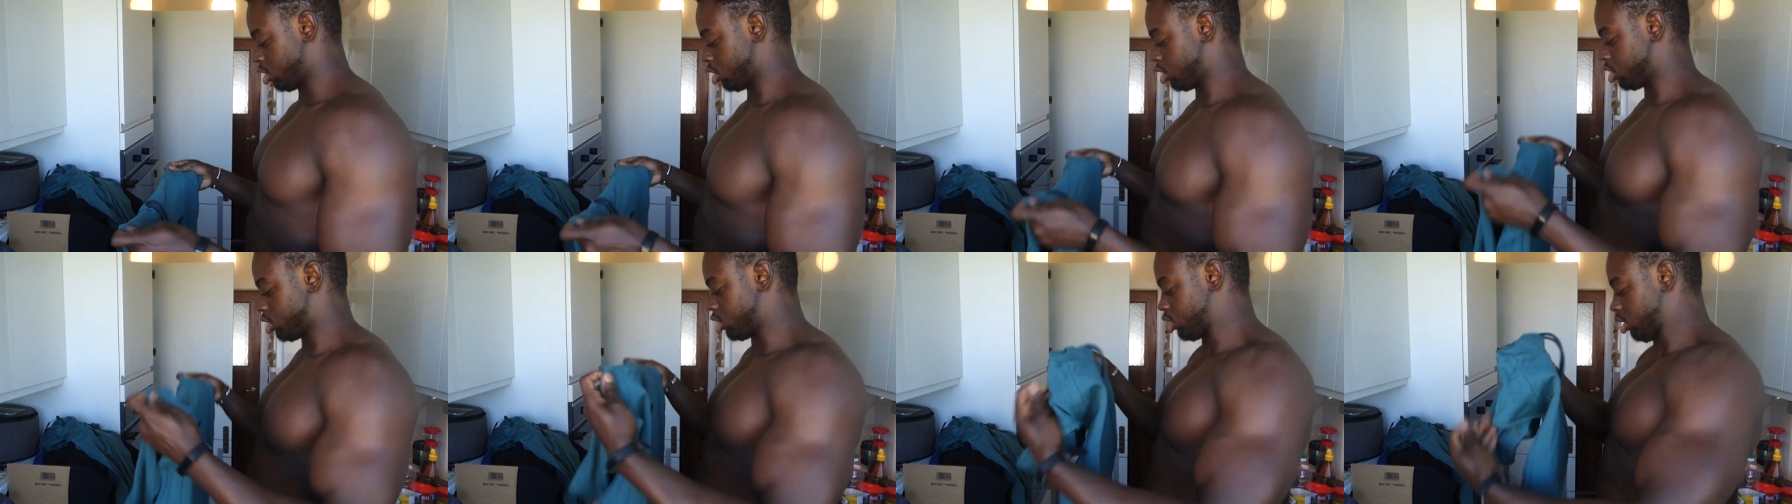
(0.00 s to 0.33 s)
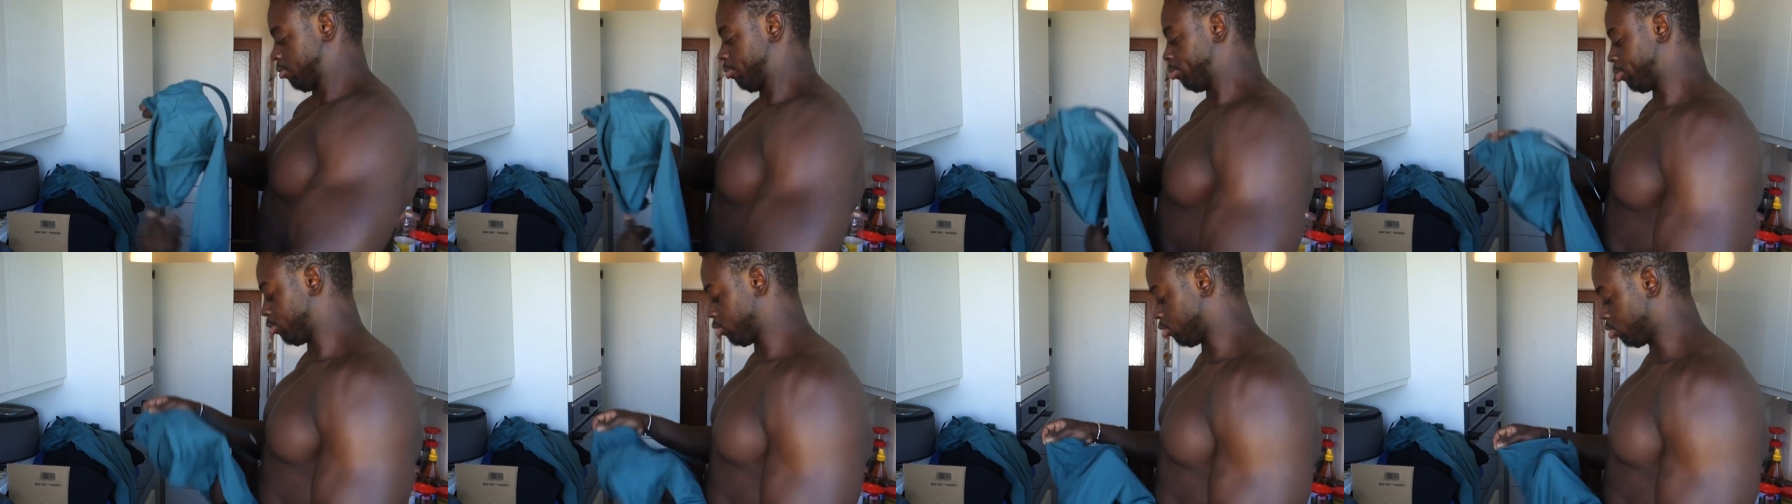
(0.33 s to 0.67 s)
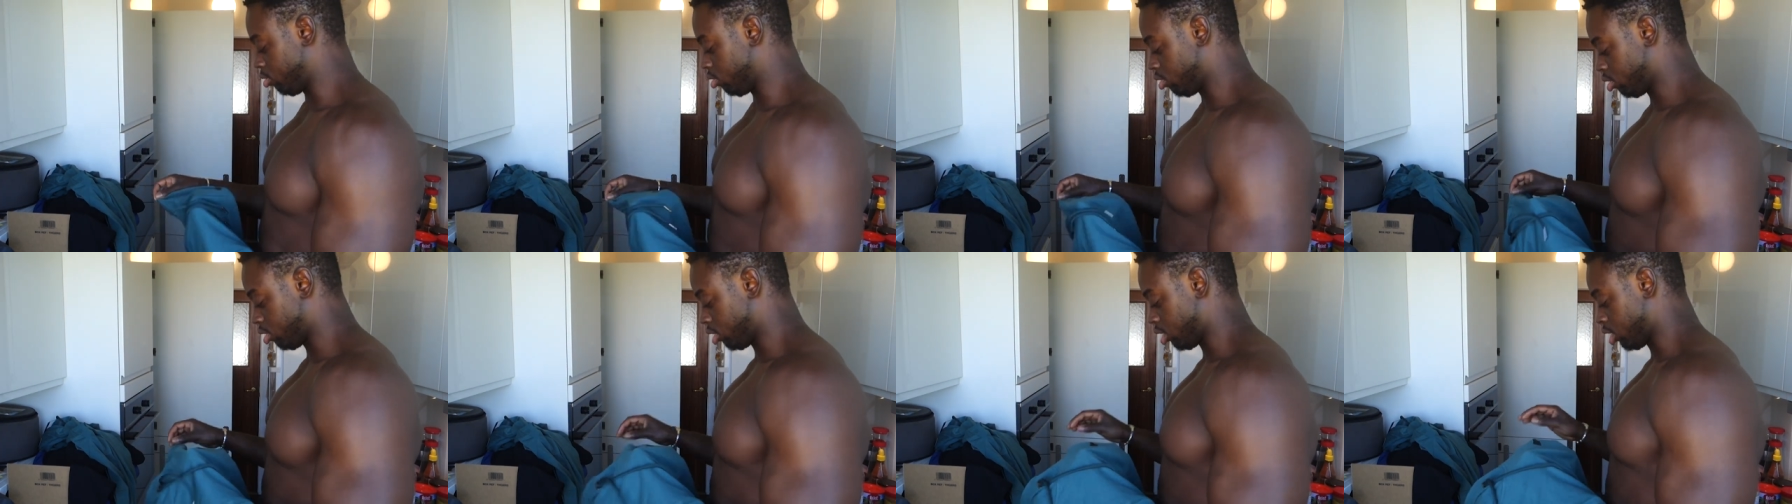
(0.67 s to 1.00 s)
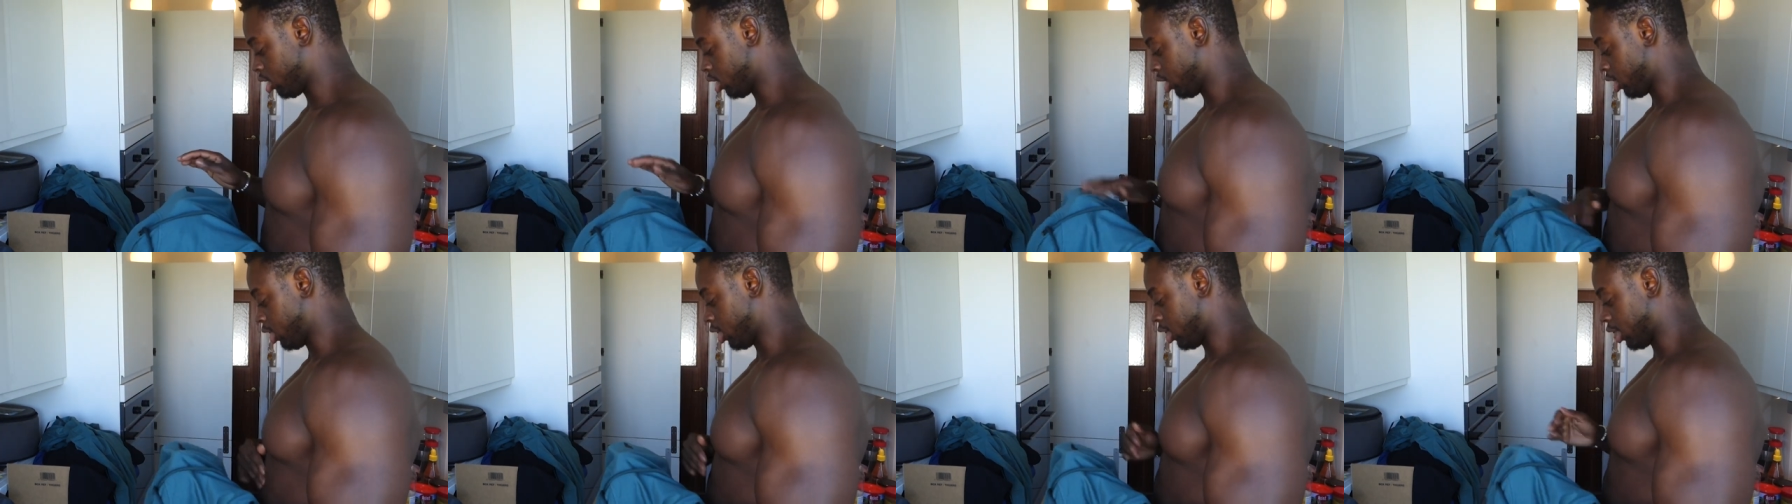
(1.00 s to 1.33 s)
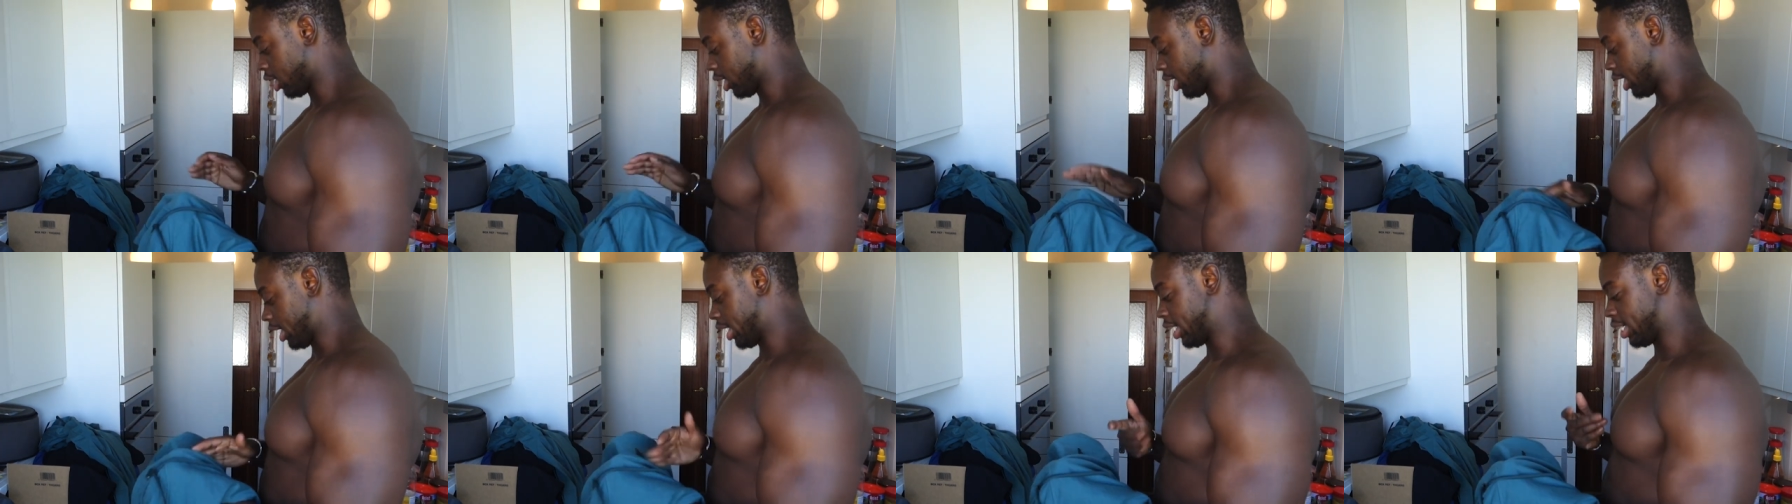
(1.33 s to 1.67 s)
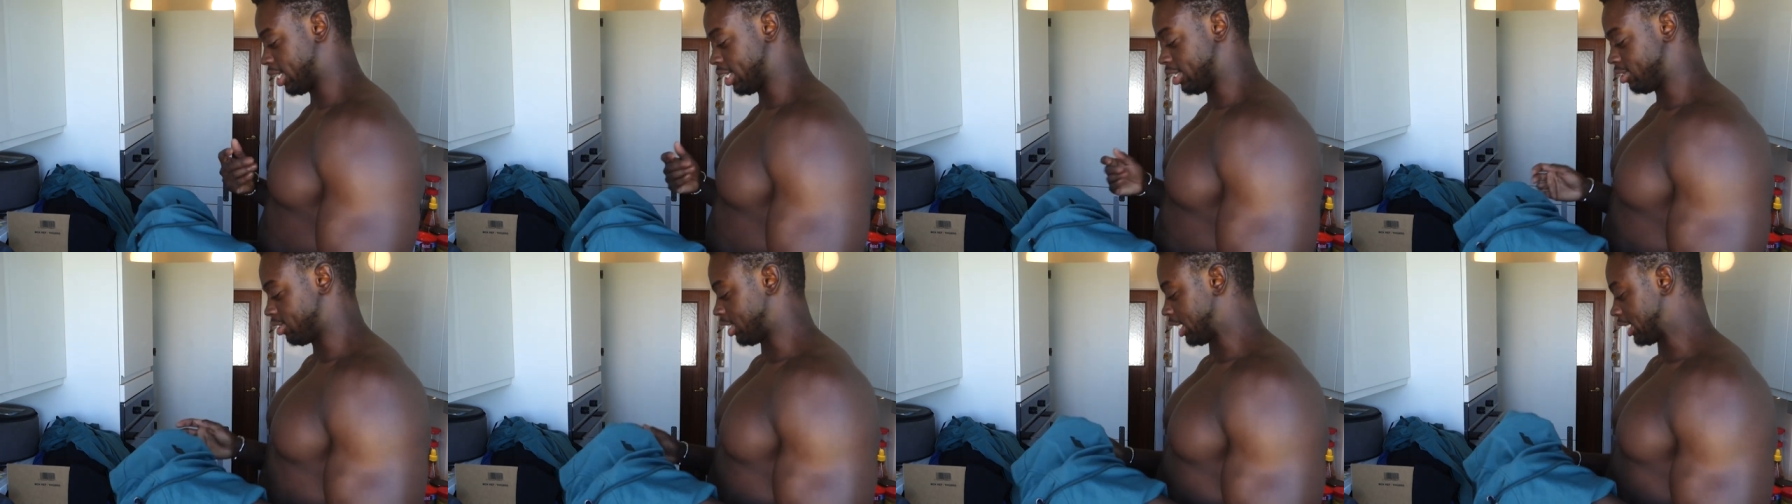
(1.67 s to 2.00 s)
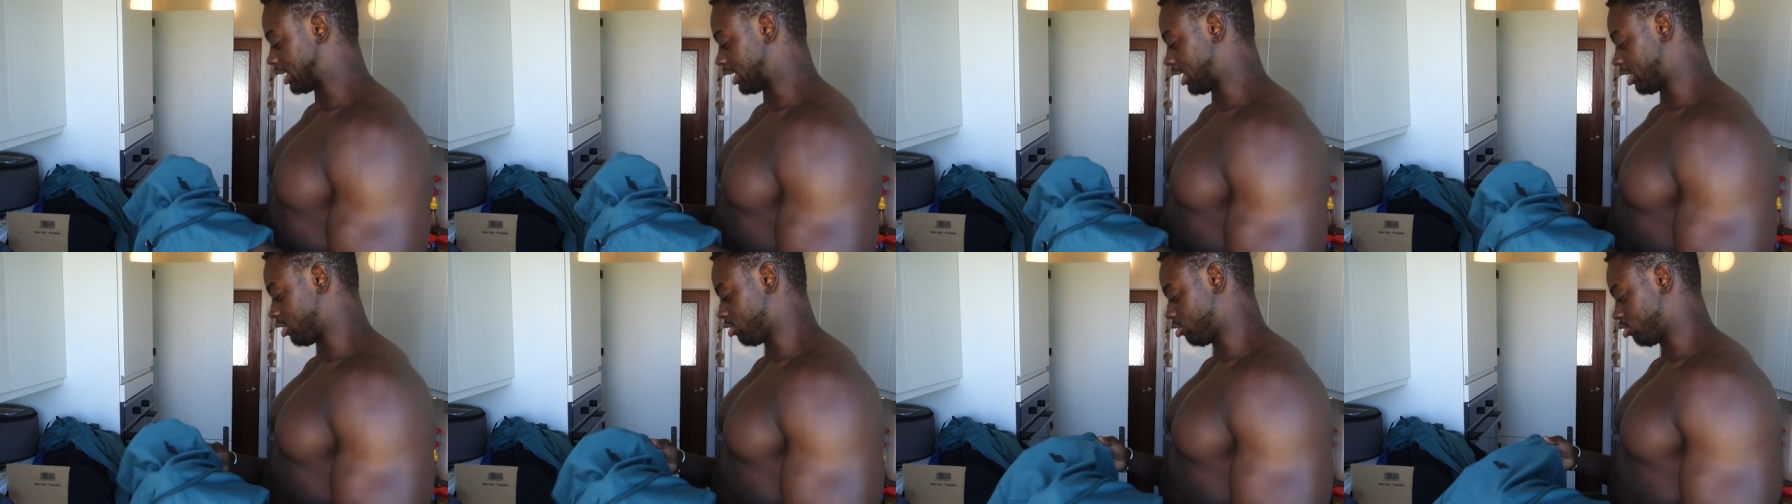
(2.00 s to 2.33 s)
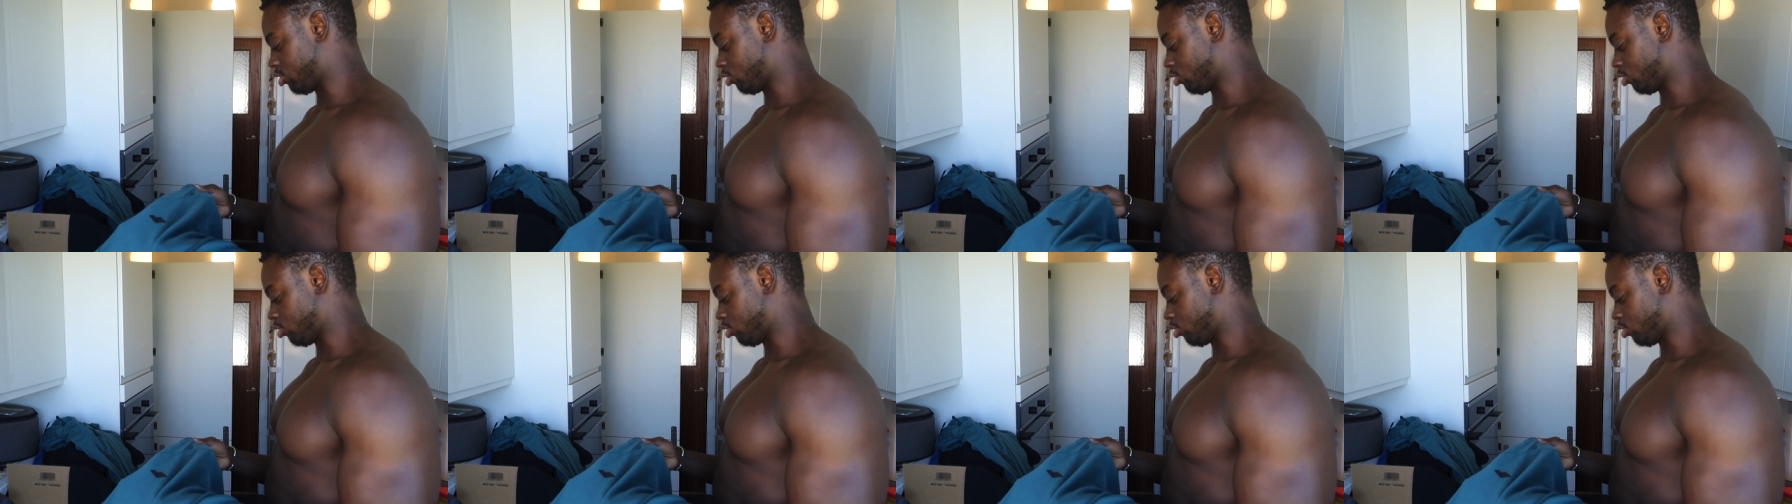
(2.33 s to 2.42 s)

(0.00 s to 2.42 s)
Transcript: simple, and that's it.